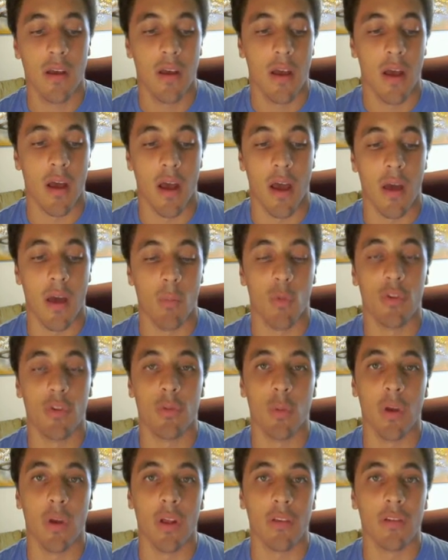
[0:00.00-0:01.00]
and once we
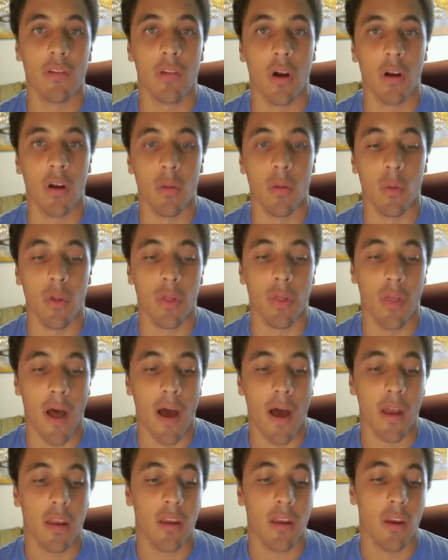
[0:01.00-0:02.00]
get started with that,
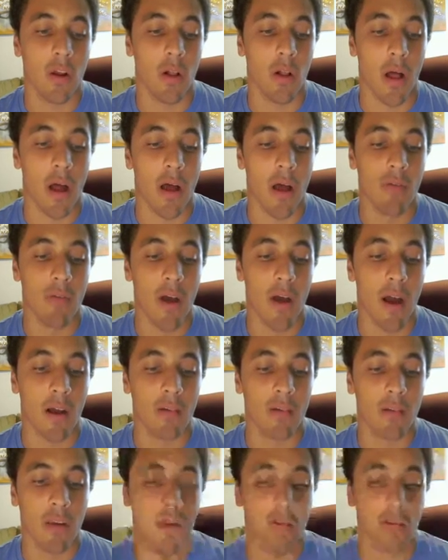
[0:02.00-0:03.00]
you'll have
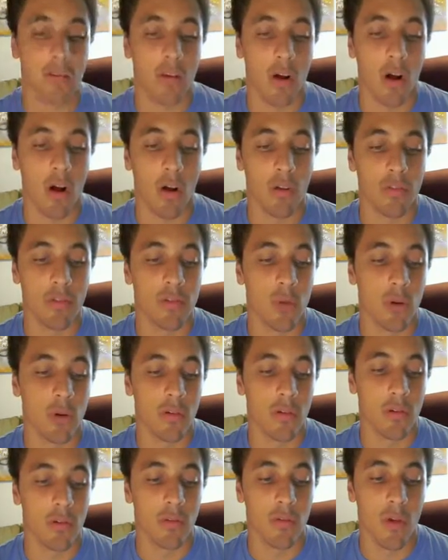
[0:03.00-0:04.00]
access to all sorts
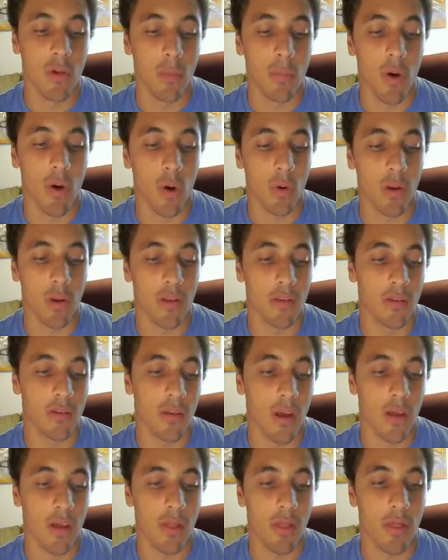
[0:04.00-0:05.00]
of components
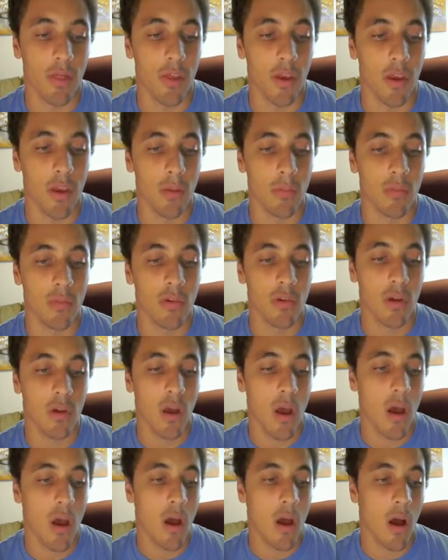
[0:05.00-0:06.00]
and themes.
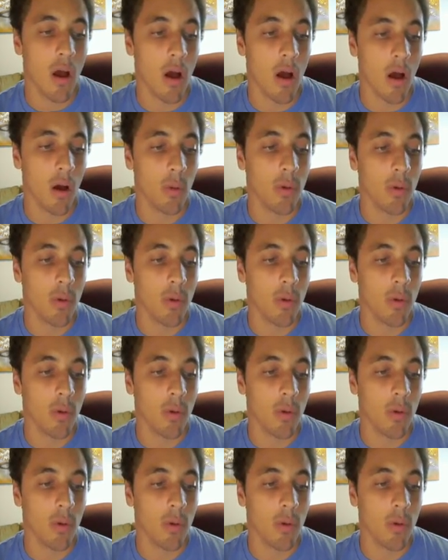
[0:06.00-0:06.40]
We can